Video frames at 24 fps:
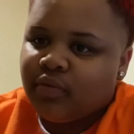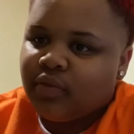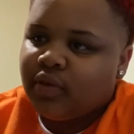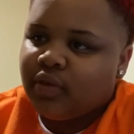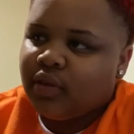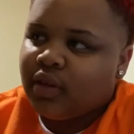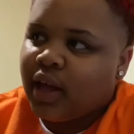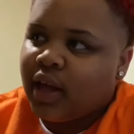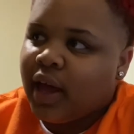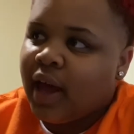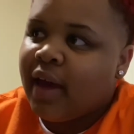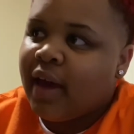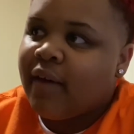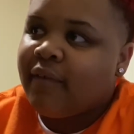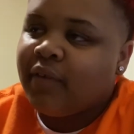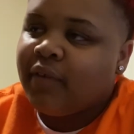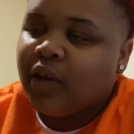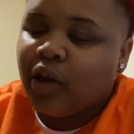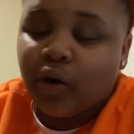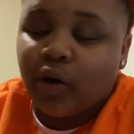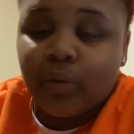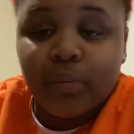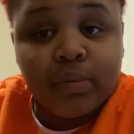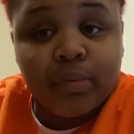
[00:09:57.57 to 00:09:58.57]

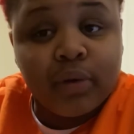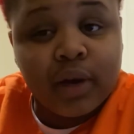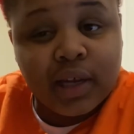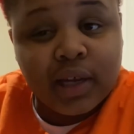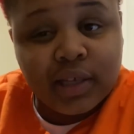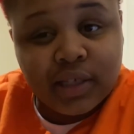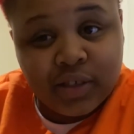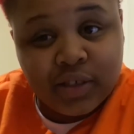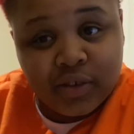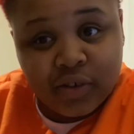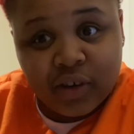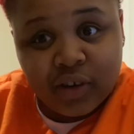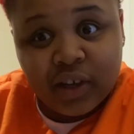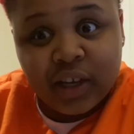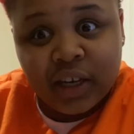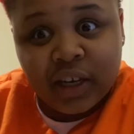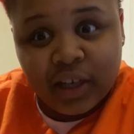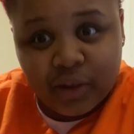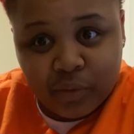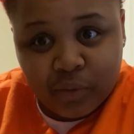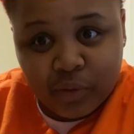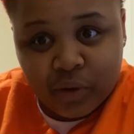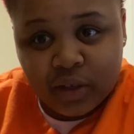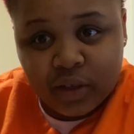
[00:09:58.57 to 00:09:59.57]
heavier breasts on
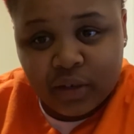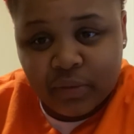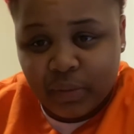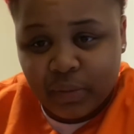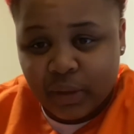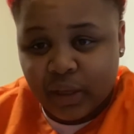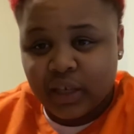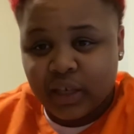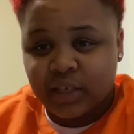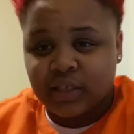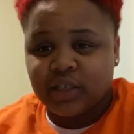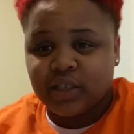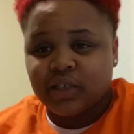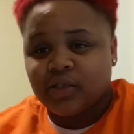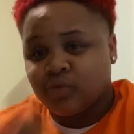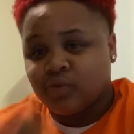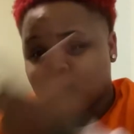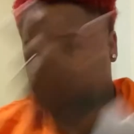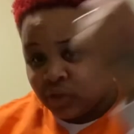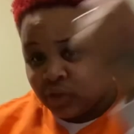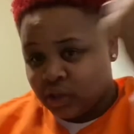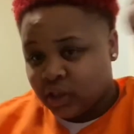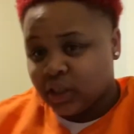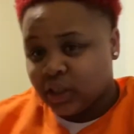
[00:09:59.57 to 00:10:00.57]
anyone, because it's
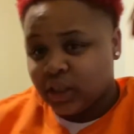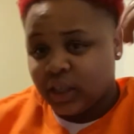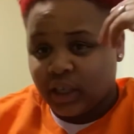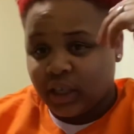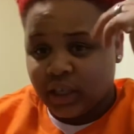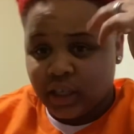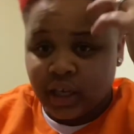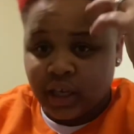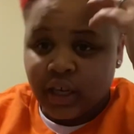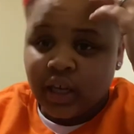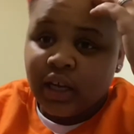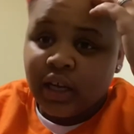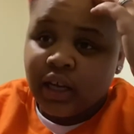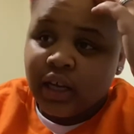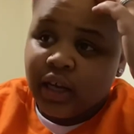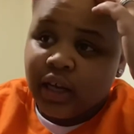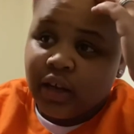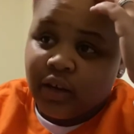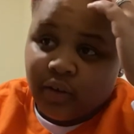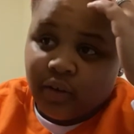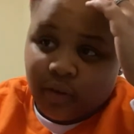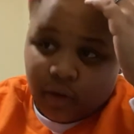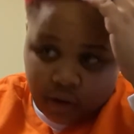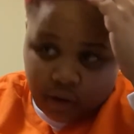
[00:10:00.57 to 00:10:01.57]
really,
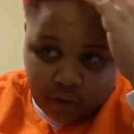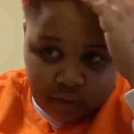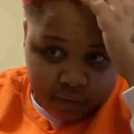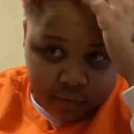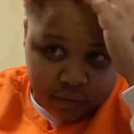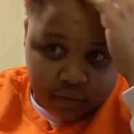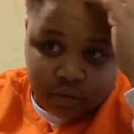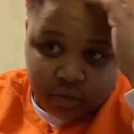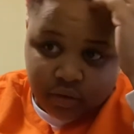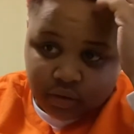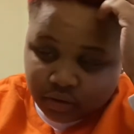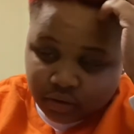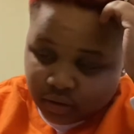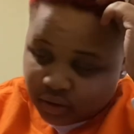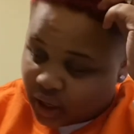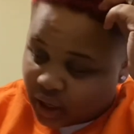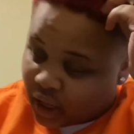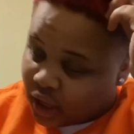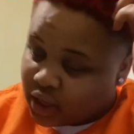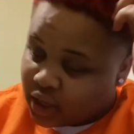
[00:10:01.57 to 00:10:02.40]
it's